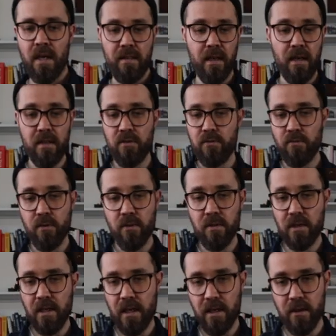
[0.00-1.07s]
And that is
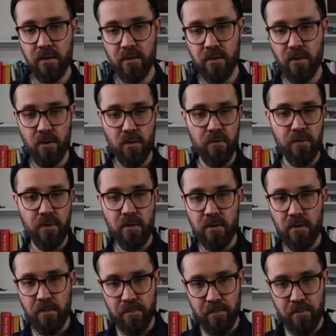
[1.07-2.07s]
rolled out over the